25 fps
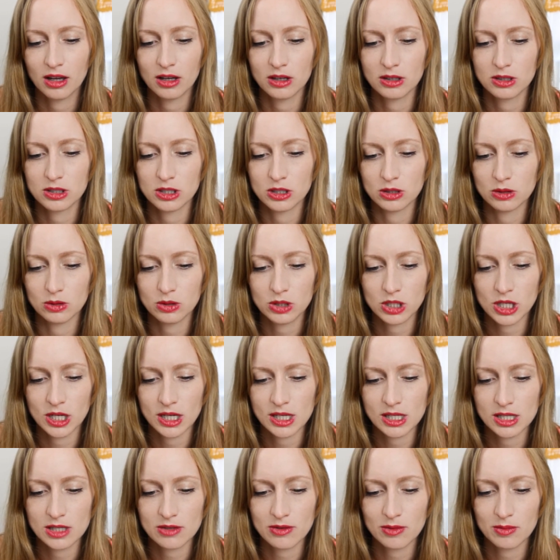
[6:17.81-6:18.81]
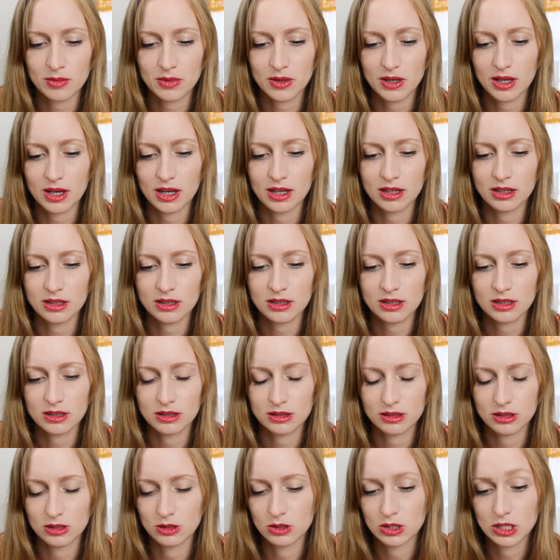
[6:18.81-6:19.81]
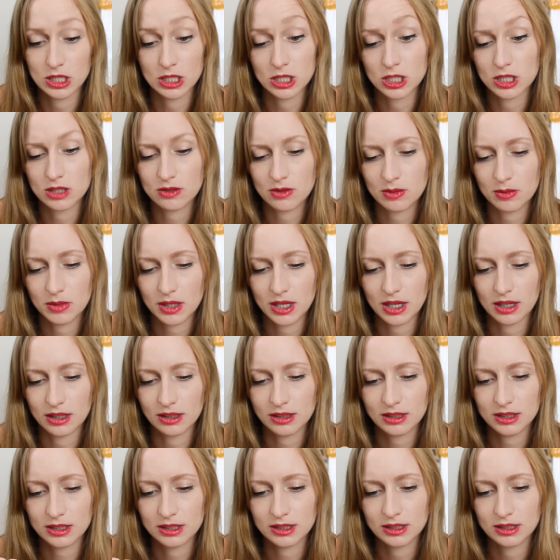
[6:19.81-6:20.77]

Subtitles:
2 chains from the end, 2 stitches from the end,